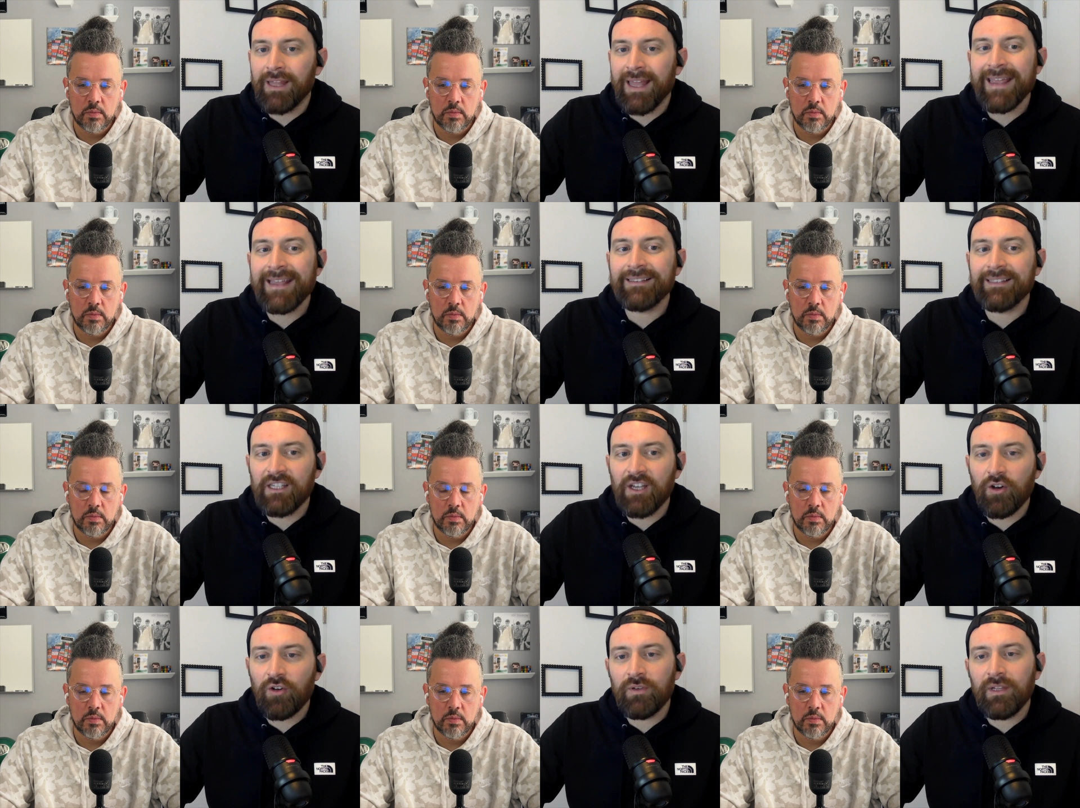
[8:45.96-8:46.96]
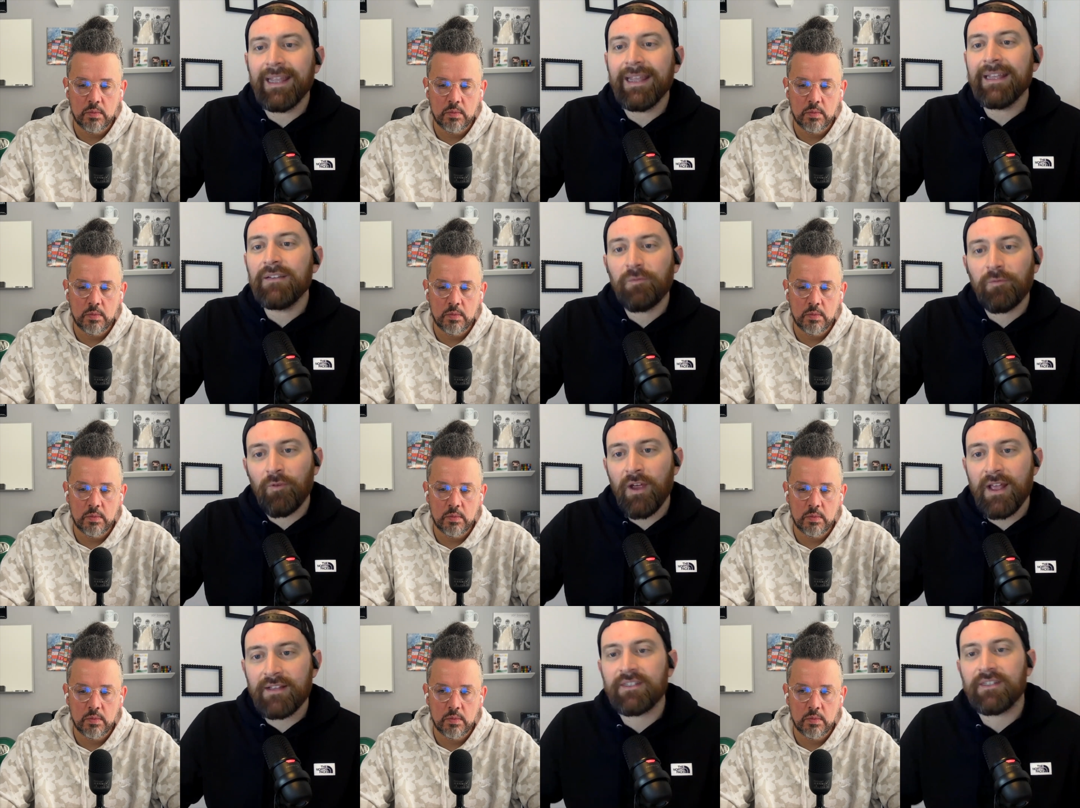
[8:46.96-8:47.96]
Speaker 1: playing Lyon in
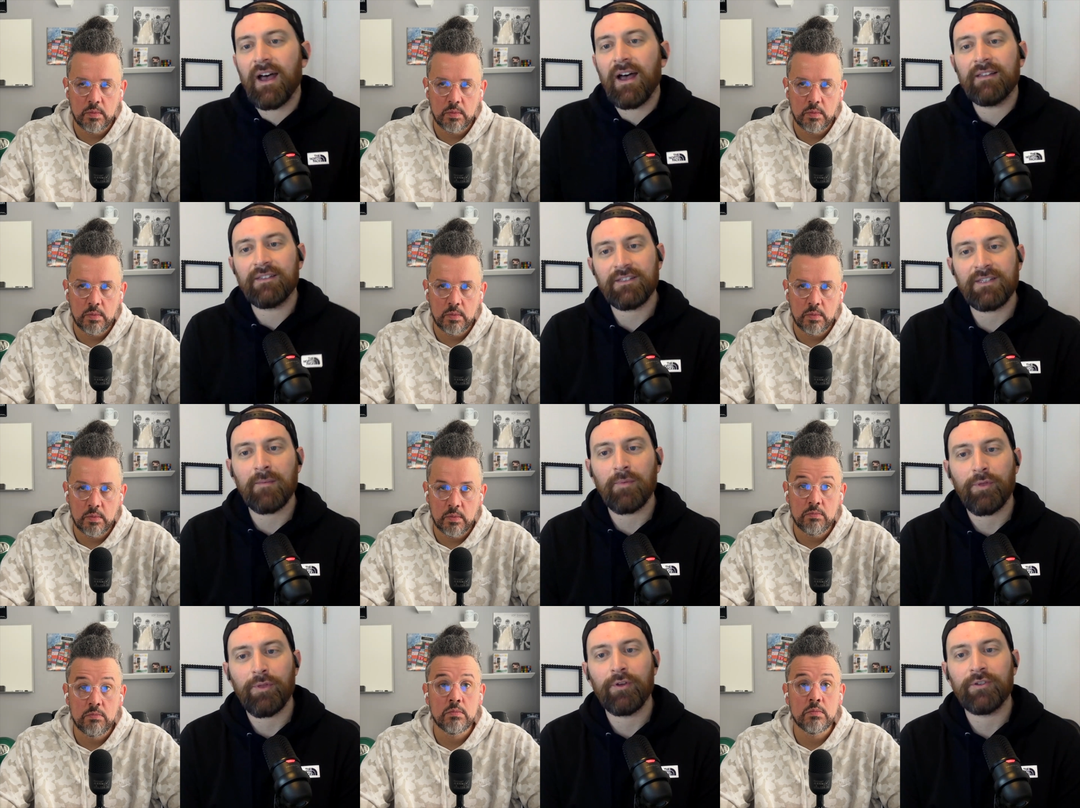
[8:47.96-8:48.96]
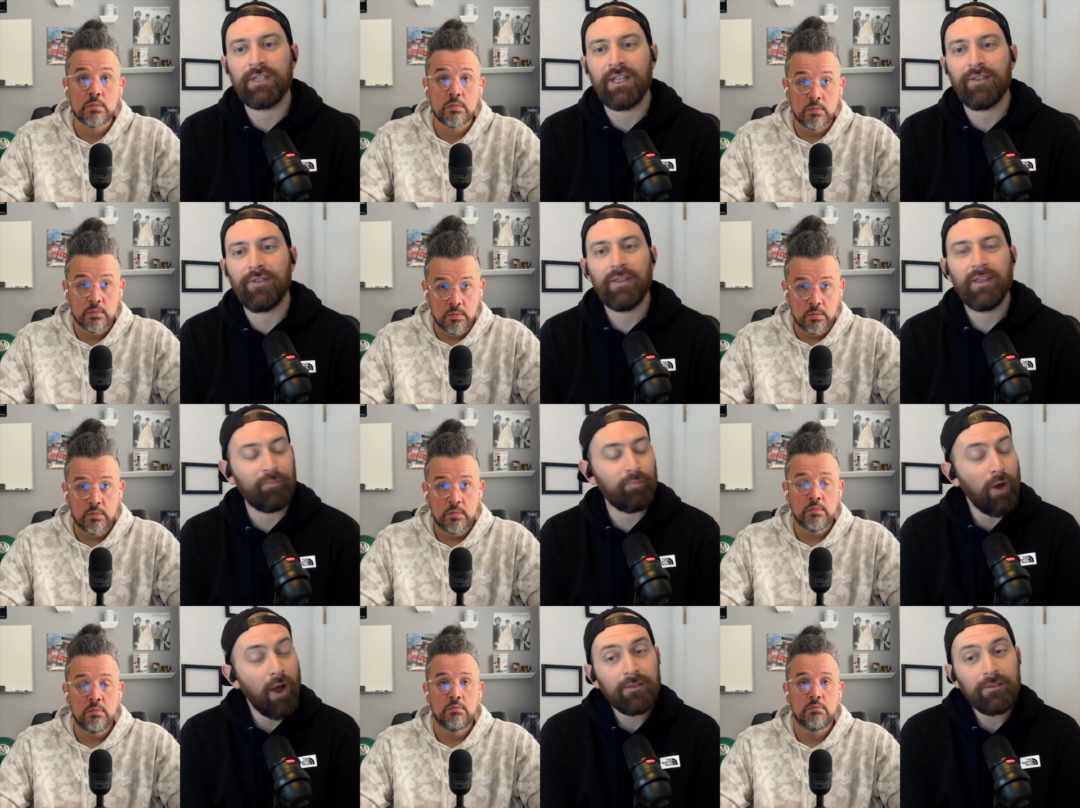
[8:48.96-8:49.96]
France on December 13th. If
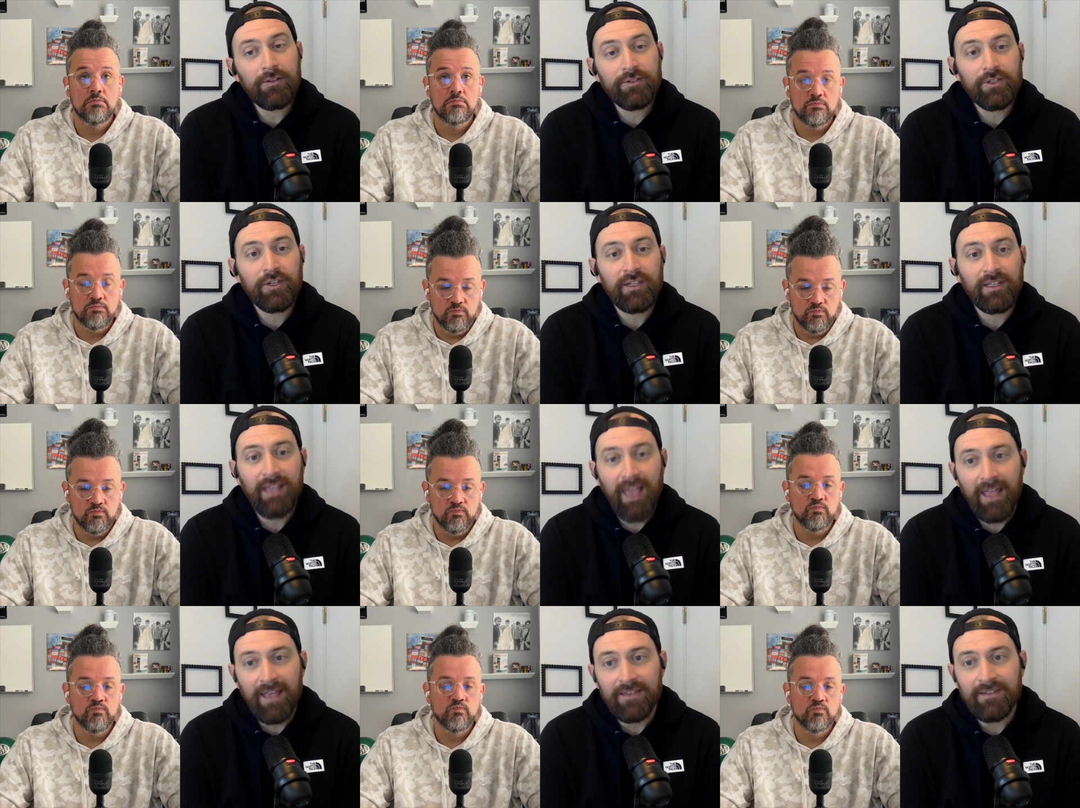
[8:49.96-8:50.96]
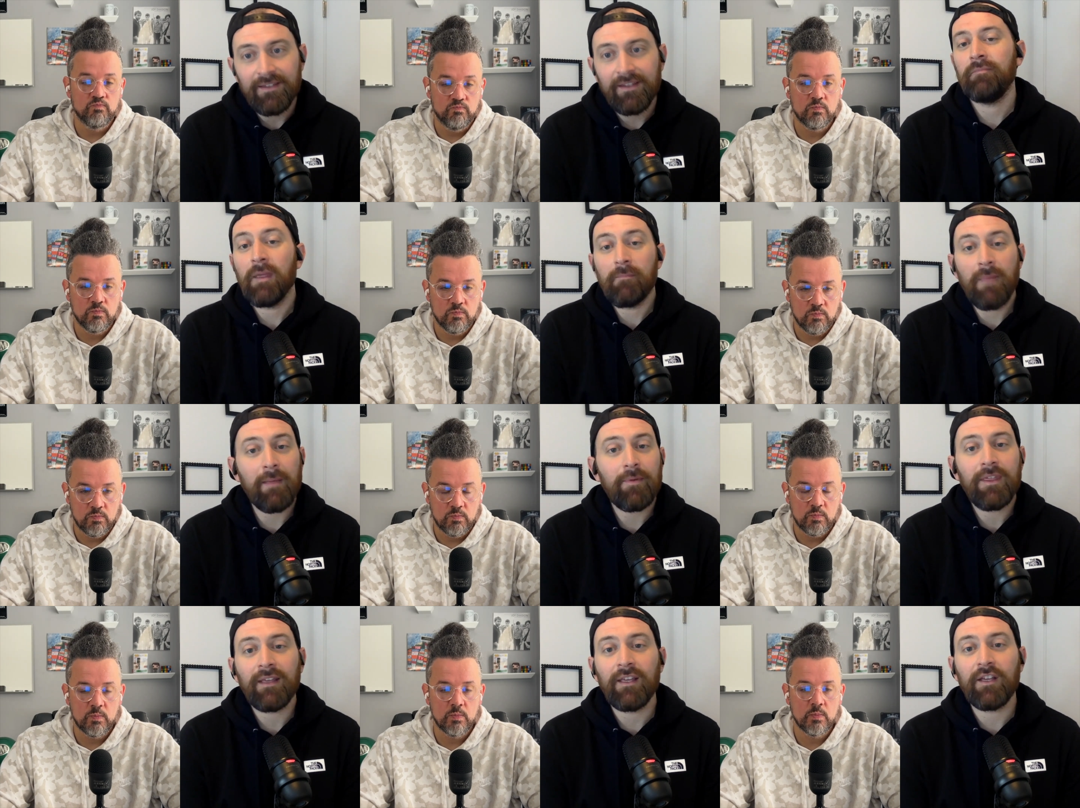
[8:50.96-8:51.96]
Brann looks good mm-hmm. again, then maybe
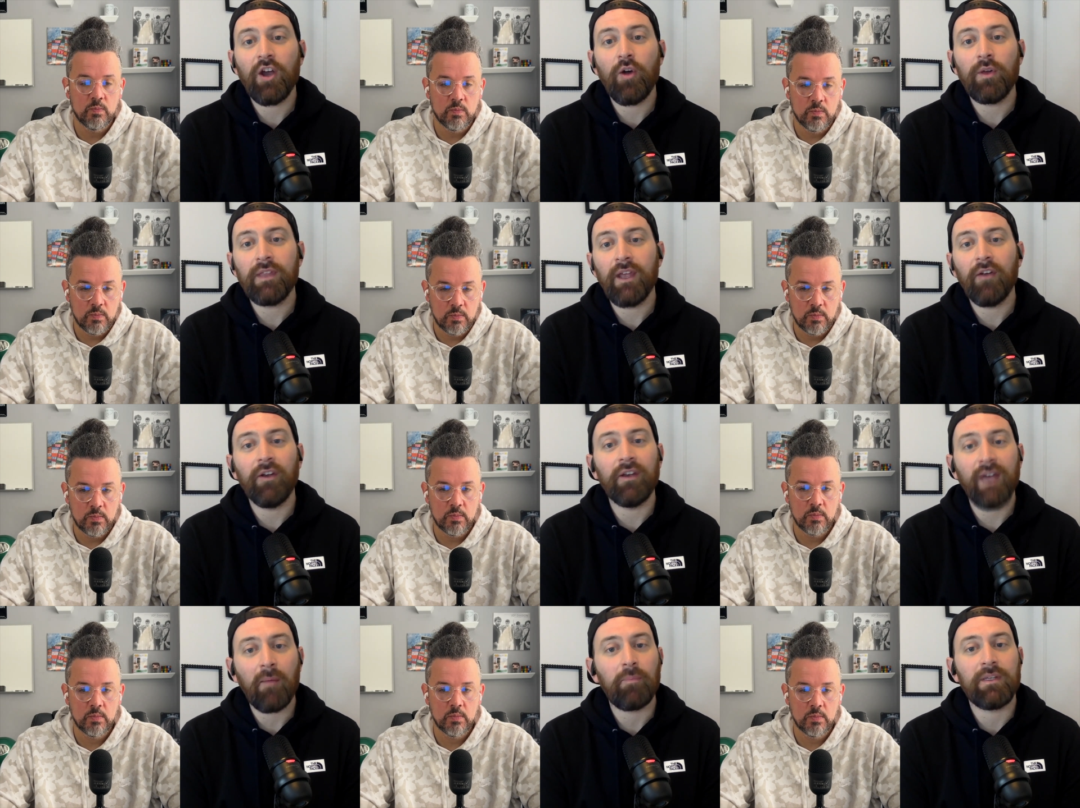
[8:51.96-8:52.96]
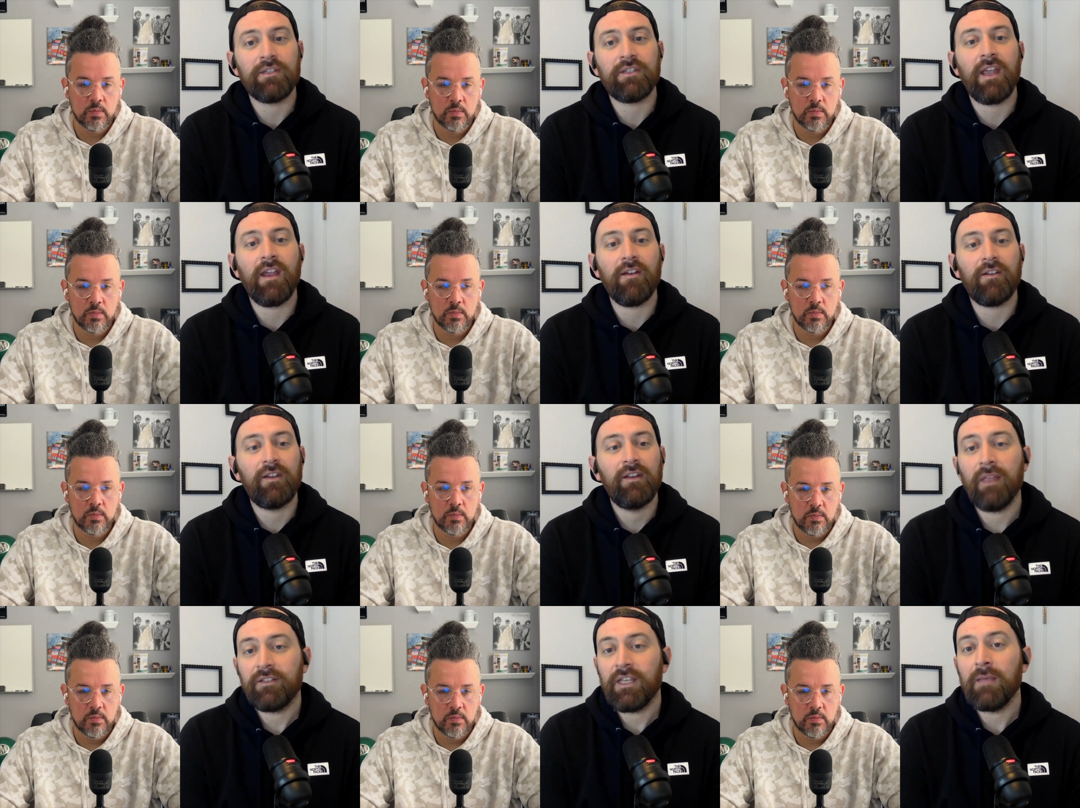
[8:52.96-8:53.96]
they can go in there and not be scared
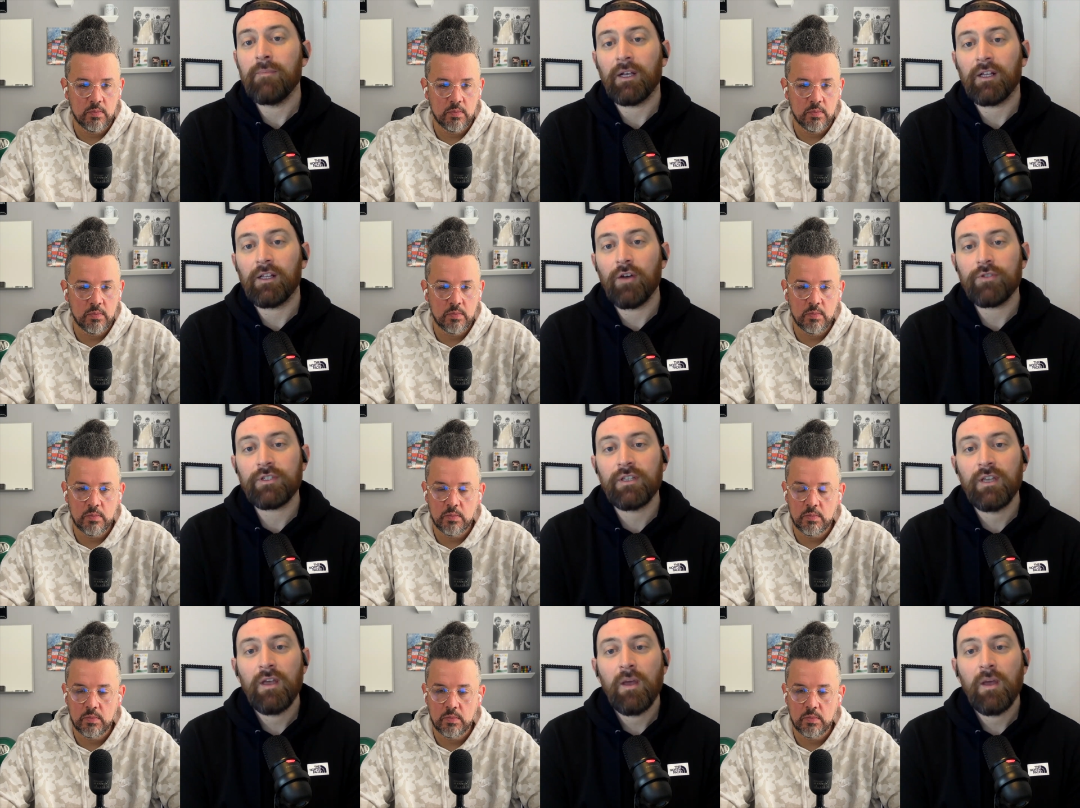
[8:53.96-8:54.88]
and keep it close.